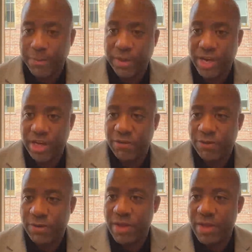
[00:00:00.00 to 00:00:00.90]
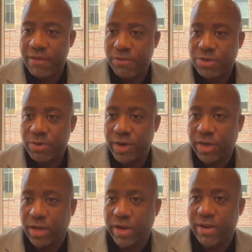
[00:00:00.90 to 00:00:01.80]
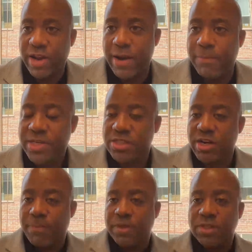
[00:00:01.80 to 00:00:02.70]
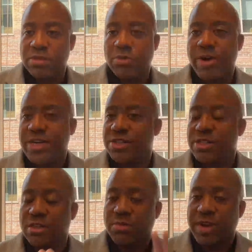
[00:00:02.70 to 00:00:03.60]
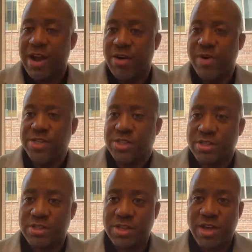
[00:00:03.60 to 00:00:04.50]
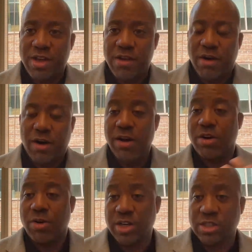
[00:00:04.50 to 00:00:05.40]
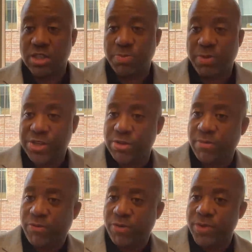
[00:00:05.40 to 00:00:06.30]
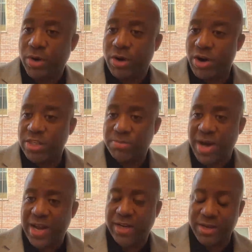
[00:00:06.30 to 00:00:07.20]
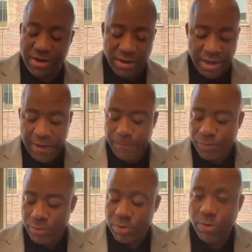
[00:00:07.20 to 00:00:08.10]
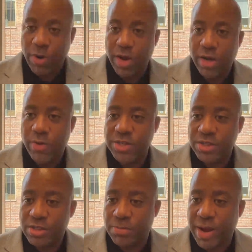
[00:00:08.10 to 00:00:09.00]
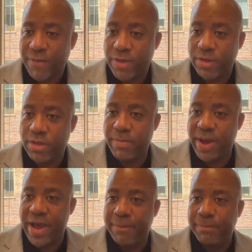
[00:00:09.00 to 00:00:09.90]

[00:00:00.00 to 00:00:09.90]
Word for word: But thank you for for joining clear that up. Let's jump into some questions because we got questions all across the spectrum from your cost modeling through uh, questions about the, the map.